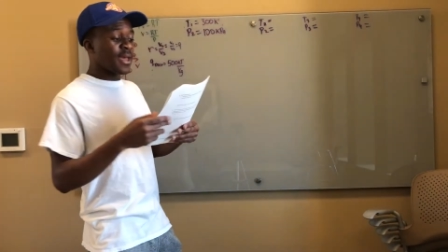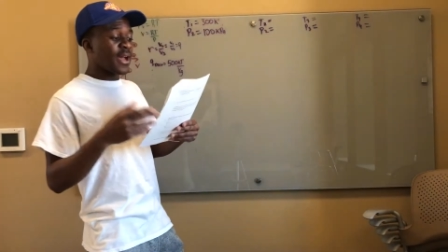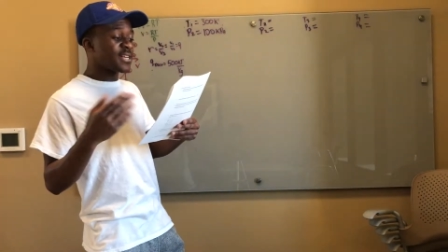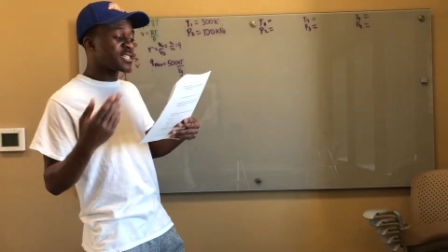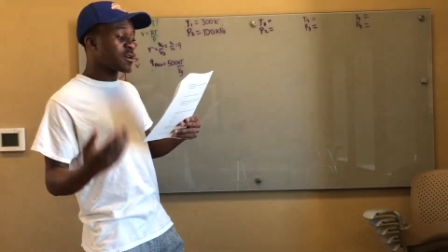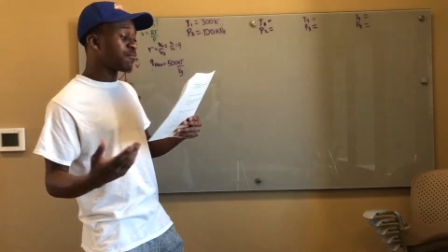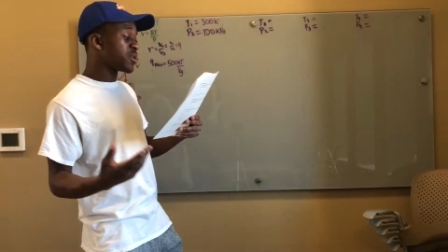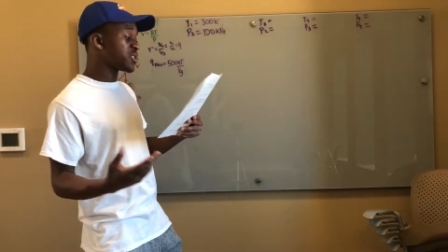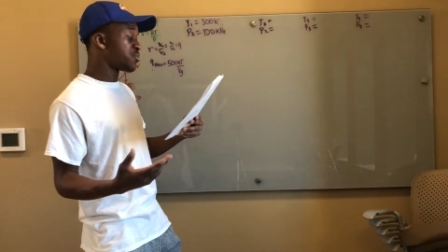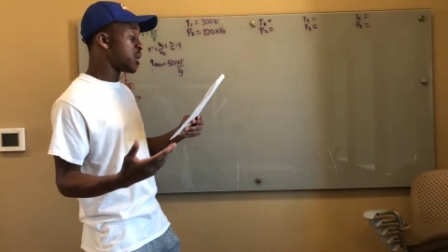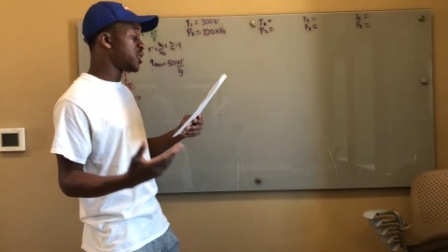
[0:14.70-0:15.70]
Has a
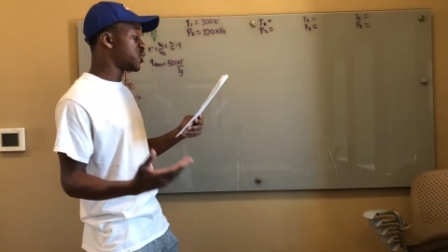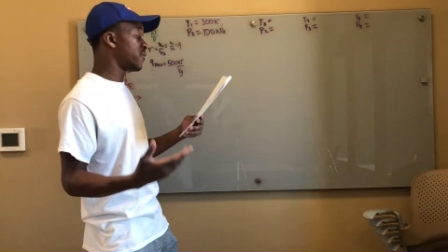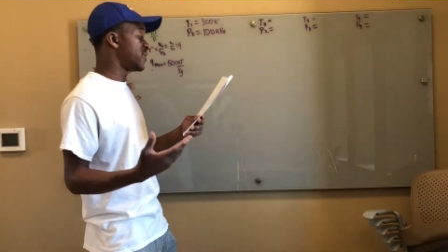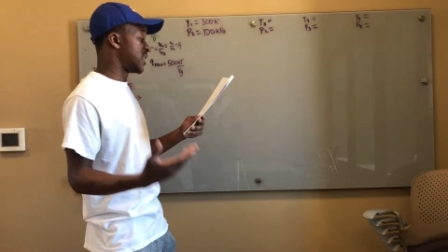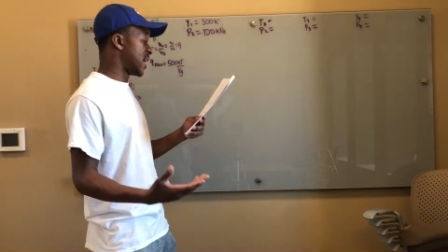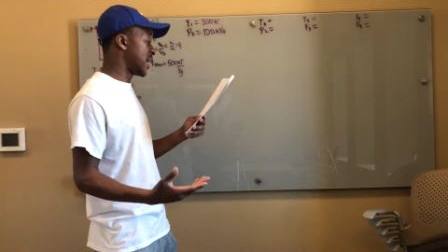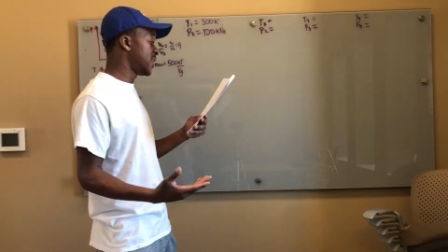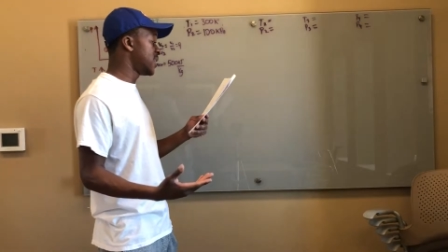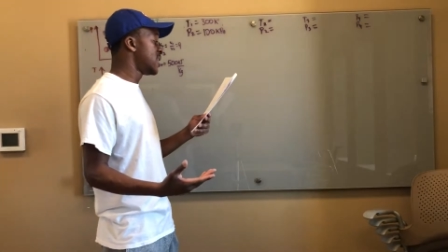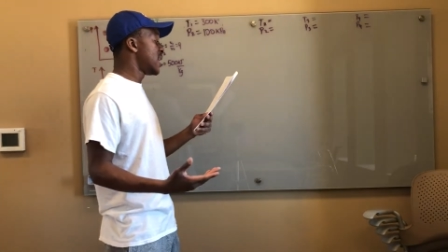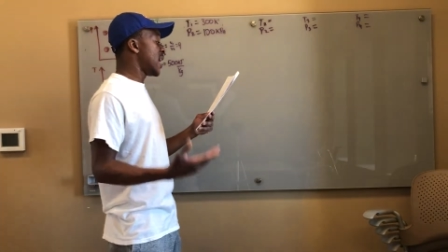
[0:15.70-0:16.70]
compression ratio of
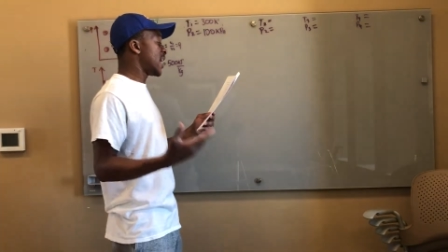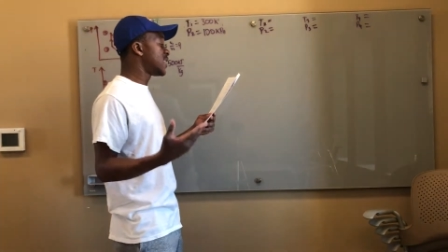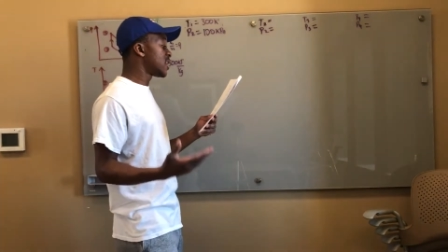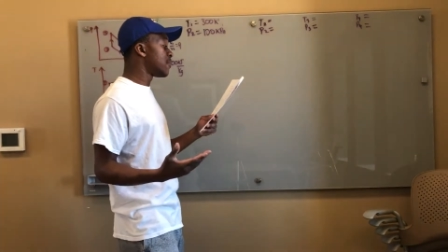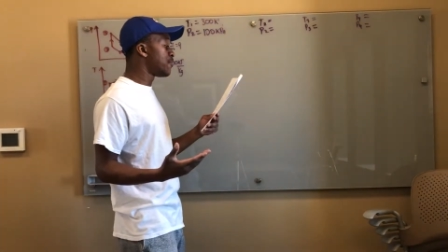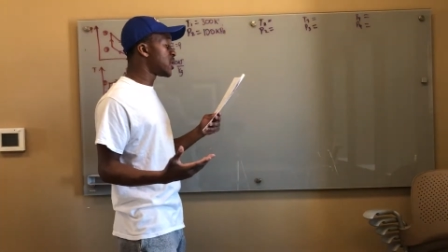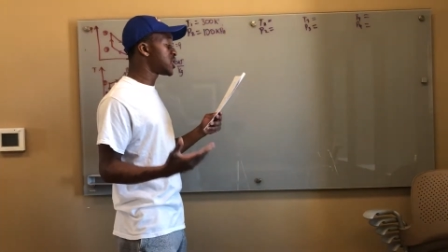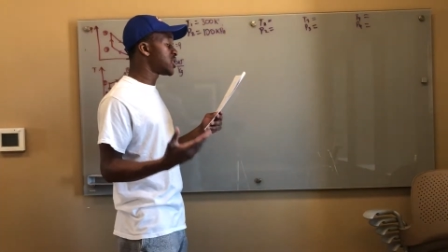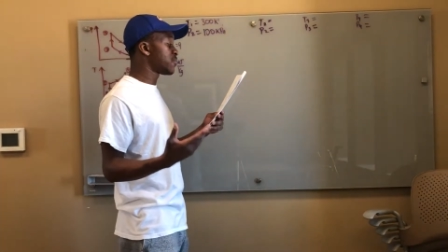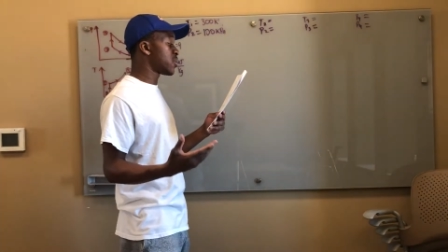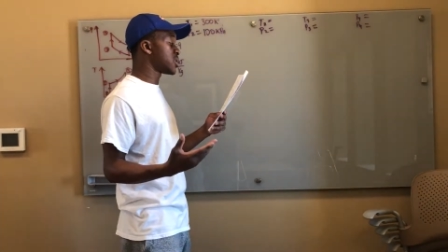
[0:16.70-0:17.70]
9 and the
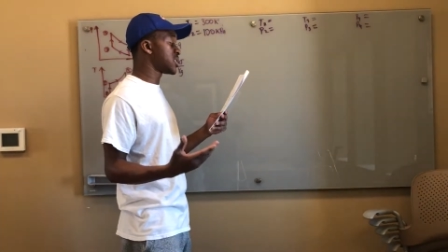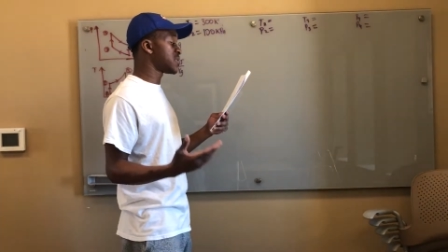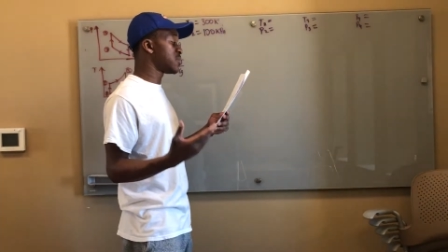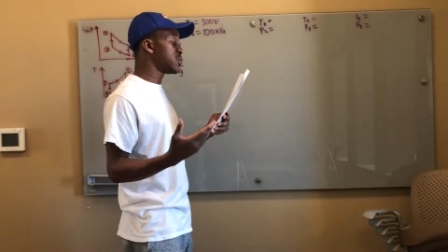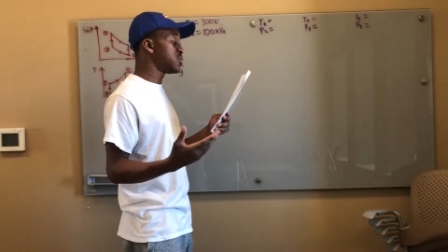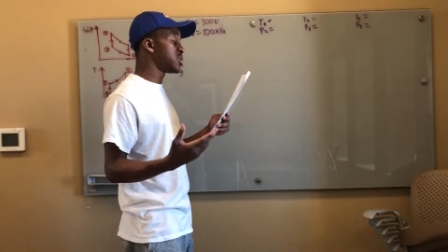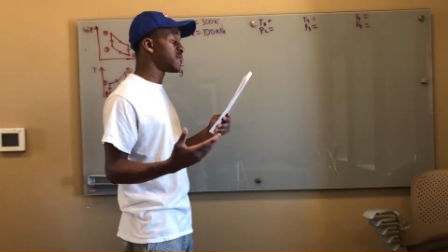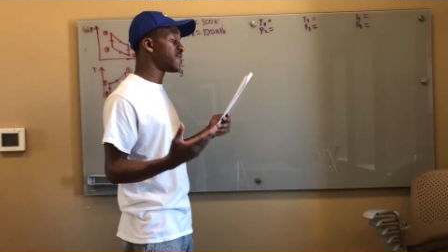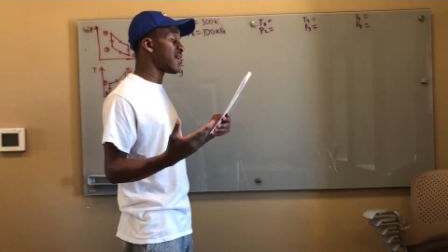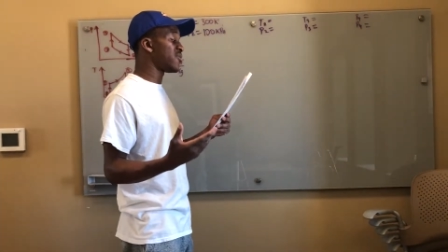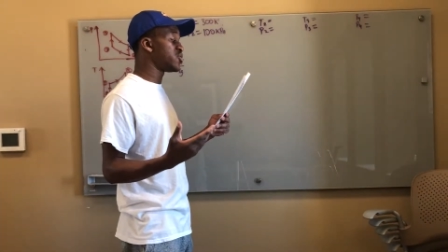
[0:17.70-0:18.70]
combustion process produces
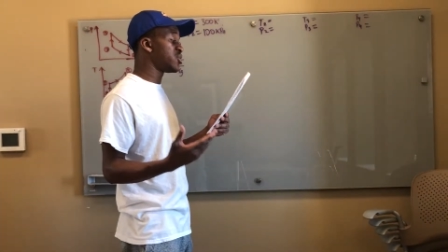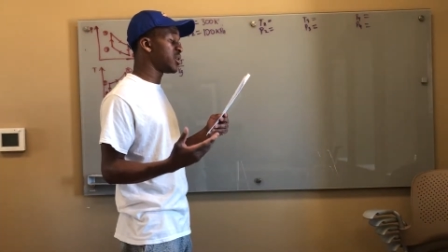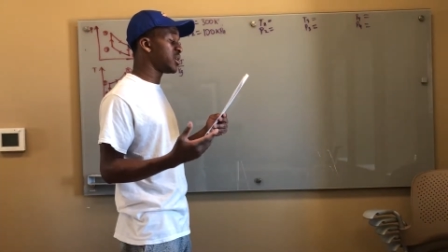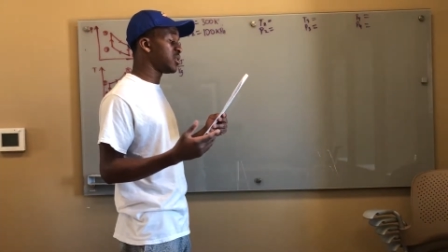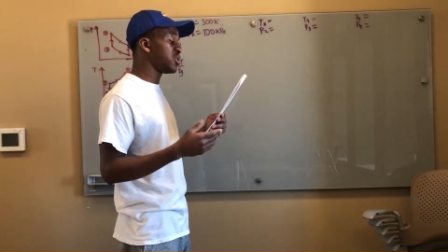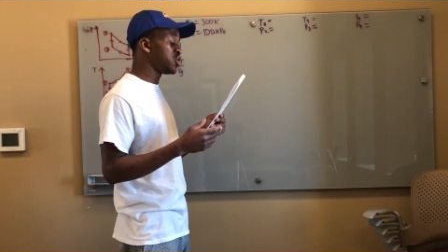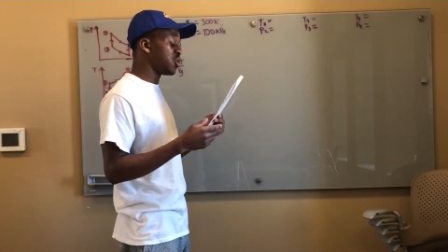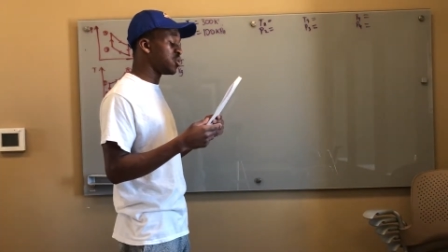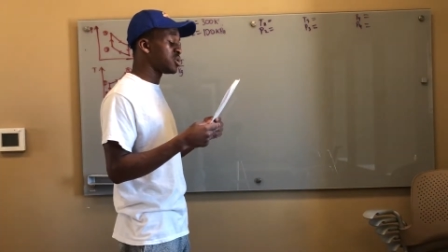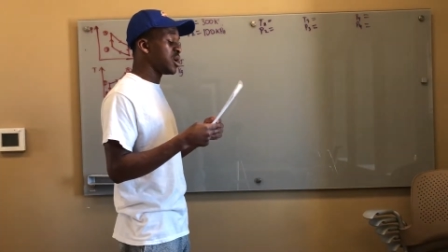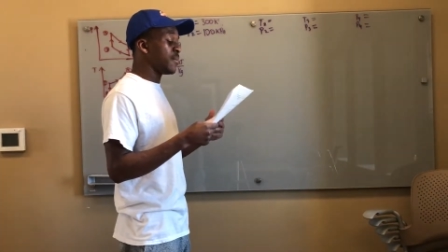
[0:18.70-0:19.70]
500
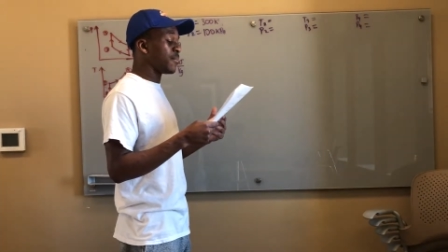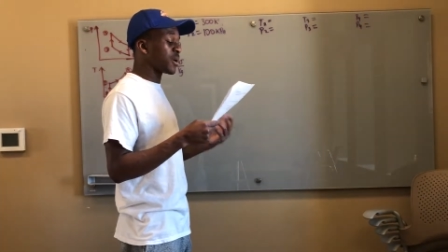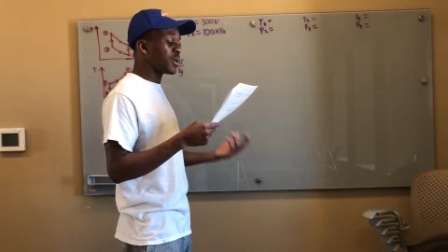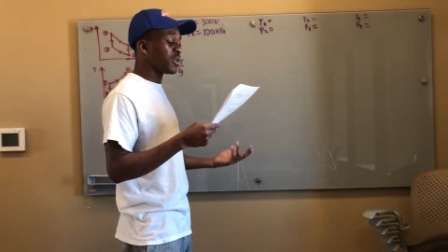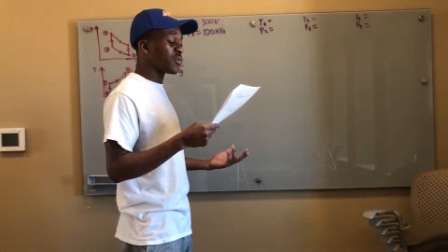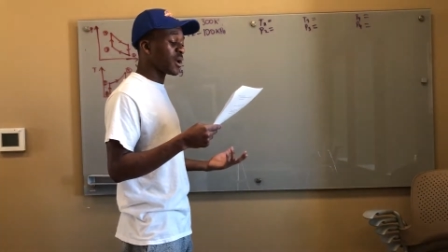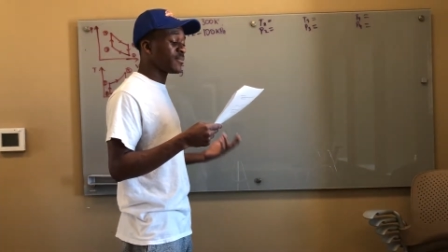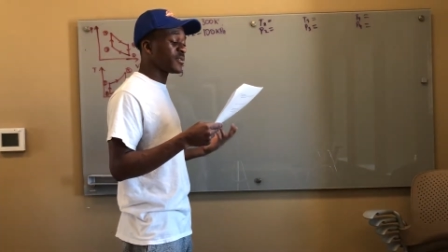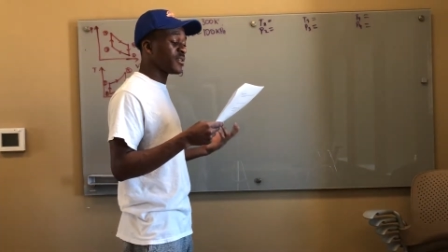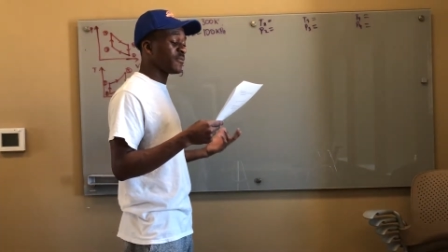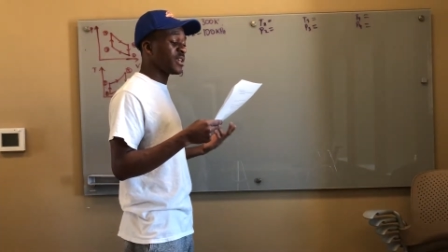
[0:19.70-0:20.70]
kilojoules per kilogram
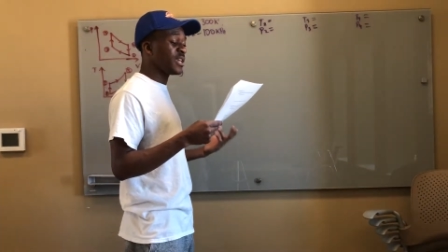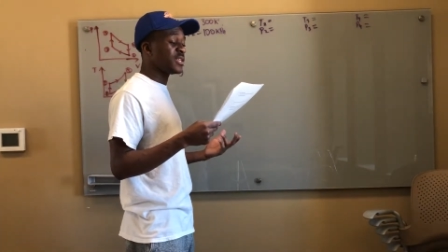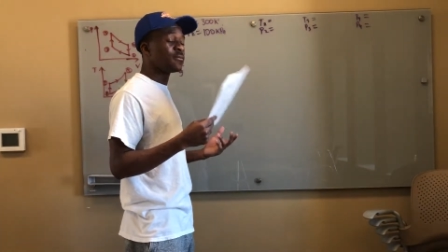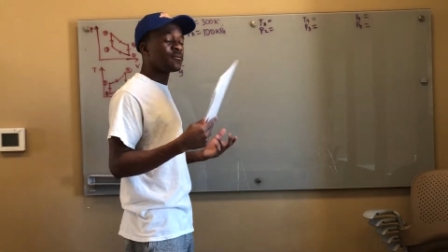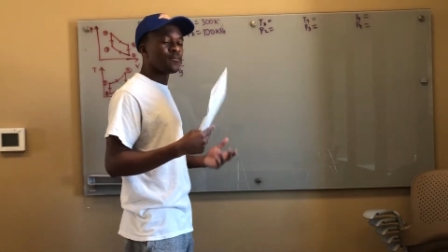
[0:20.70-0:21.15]
of heat.